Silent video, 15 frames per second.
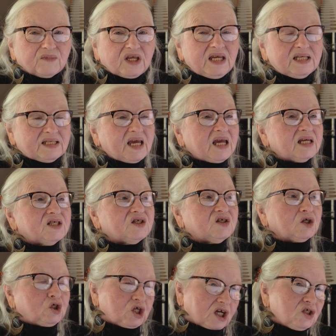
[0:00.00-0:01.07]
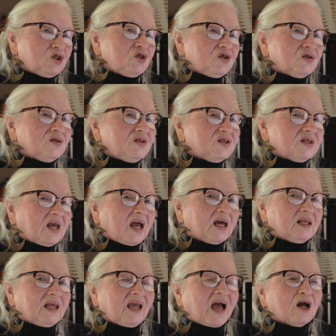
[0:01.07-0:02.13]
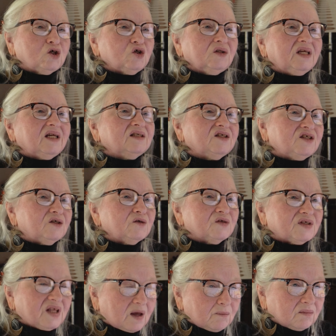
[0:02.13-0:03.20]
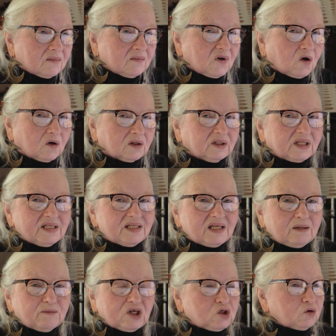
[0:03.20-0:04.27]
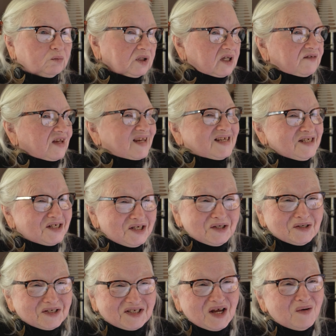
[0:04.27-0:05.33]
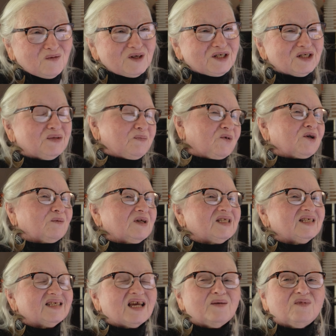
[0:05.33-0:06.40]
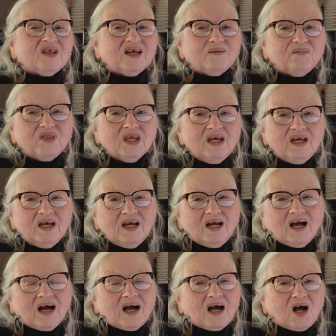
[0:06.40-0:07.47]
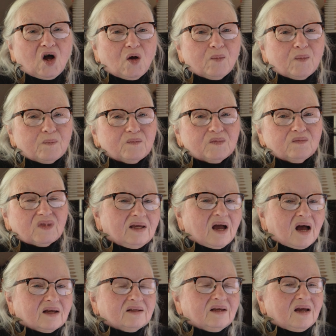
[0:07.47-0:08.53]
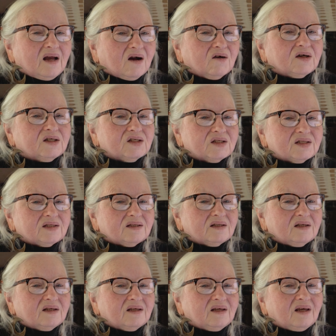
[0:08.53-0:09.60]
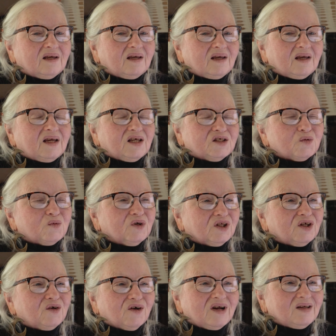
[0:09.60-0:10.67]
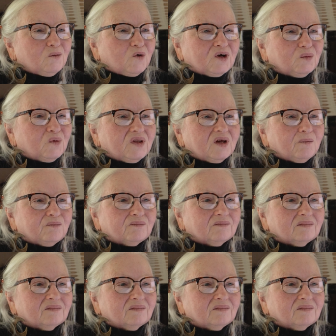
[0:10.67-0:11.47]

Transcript: He takes suggestions and he actually considers them, or at least he makes you believe he considers them, which is pretty much the same thing. Yeah, Erik it's really great working with him.